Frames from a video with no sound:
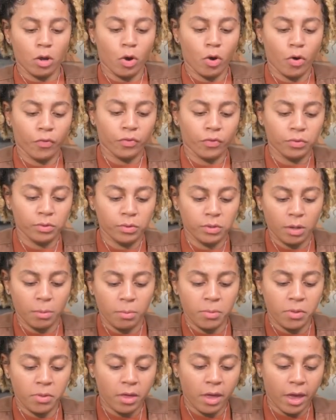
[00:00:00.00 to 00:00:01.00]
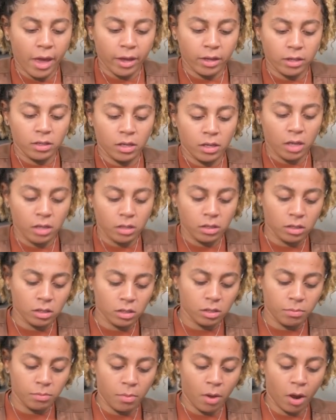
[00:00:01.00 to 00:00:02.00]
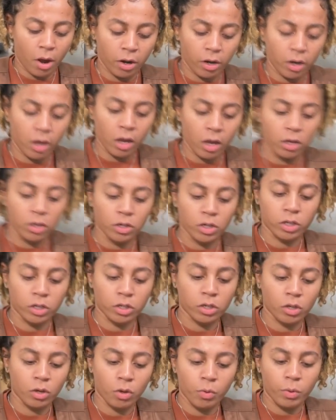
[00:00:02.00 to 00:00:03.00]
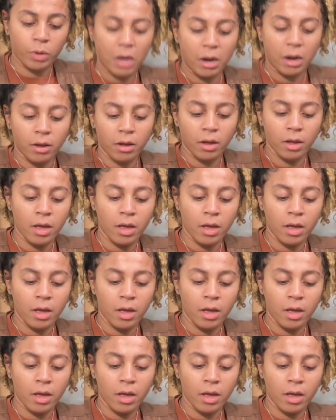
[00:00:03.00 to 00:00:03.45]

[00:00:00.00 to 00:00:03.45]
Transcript: off some of the excess marinade just so when I